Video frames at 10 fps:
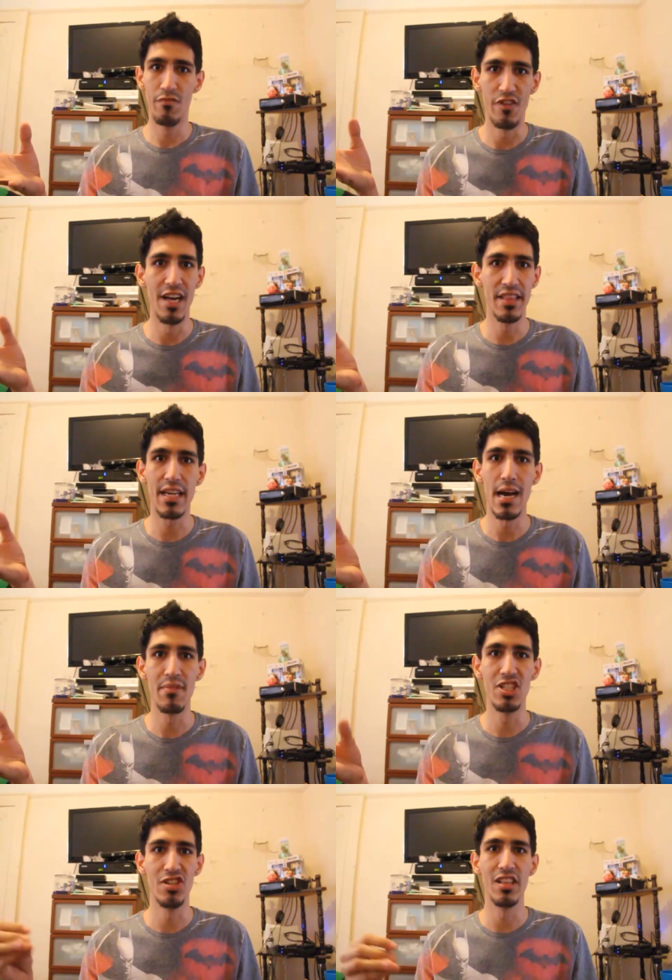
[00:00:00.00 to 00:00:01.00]
find the
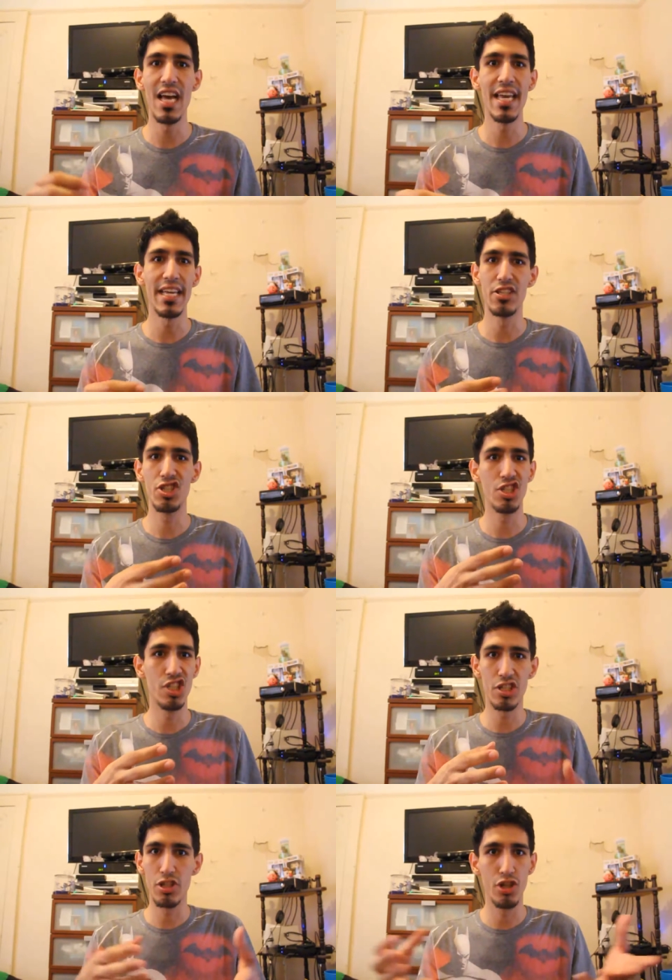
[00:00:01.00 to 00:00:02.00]
comics you like is to
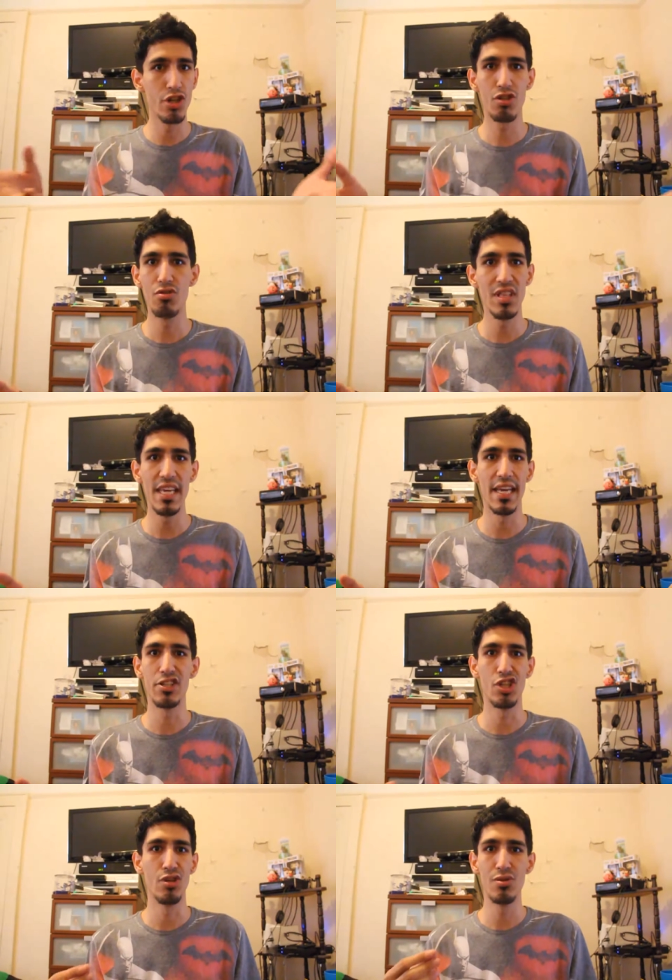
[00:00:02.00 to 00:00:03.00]
just look through the
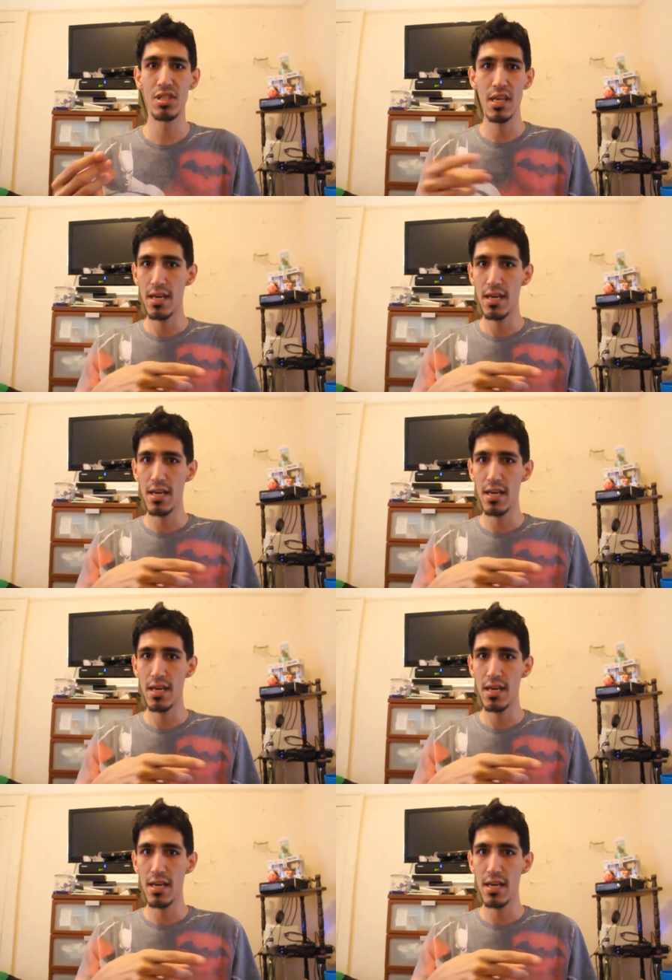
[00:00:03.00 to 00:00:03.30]
issues,